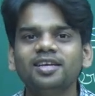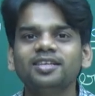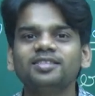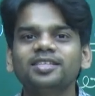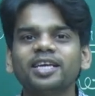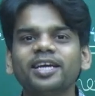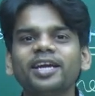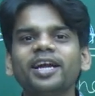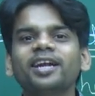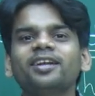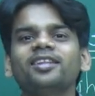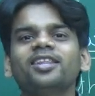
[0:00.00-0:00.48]

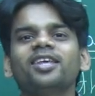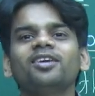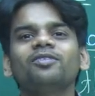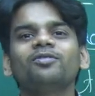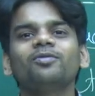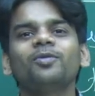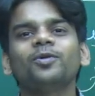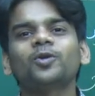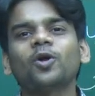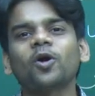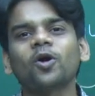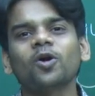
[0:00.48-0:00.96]
Second thing, we
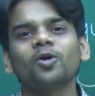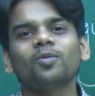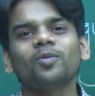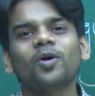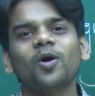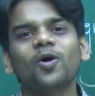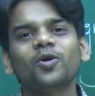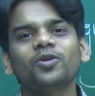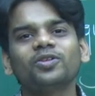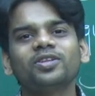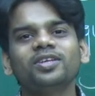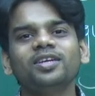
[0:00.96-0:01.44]
were talking
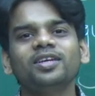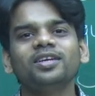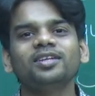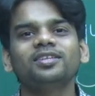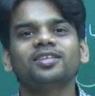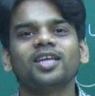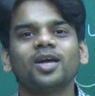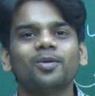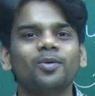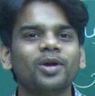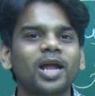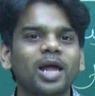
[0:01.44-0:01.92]
about the
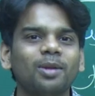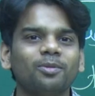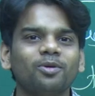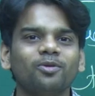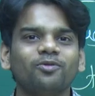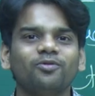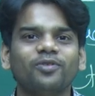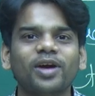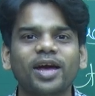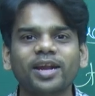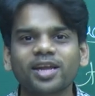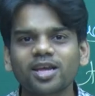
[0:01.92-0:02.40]
thermodynamic
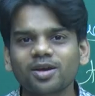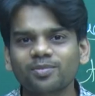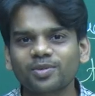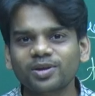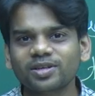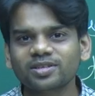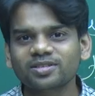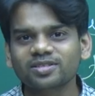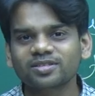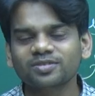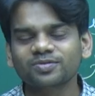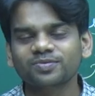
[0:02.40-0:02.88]

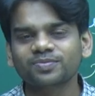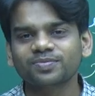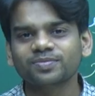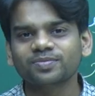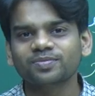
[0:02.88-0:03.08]
variables.